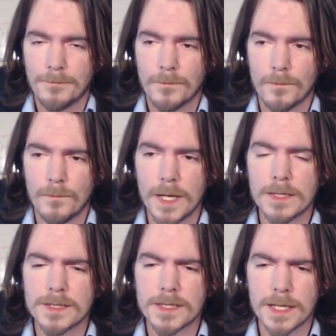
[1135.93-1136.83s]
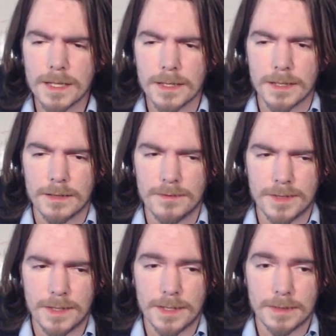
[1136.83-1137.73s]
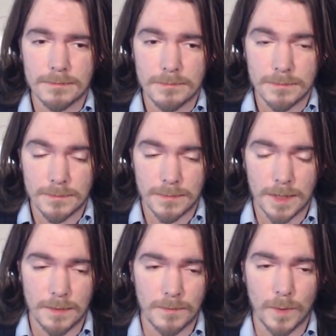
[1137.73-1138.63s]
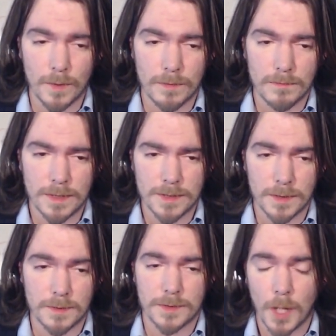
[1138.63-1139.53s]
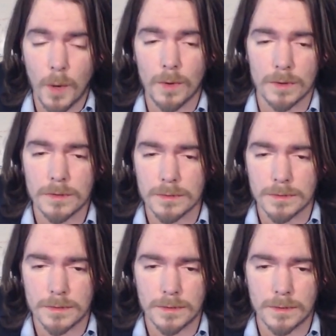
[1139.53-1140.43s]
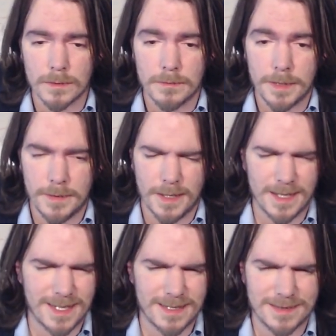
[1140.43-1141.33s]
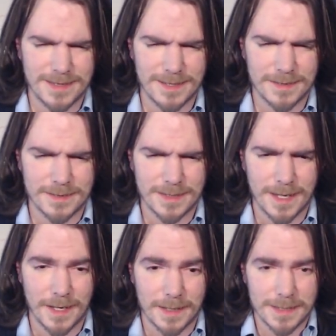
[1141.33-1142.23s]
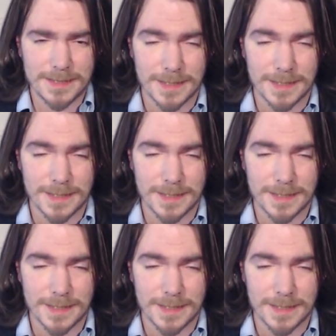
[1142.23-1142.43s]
my understanding of it and a more total, or maybe I dare say holistic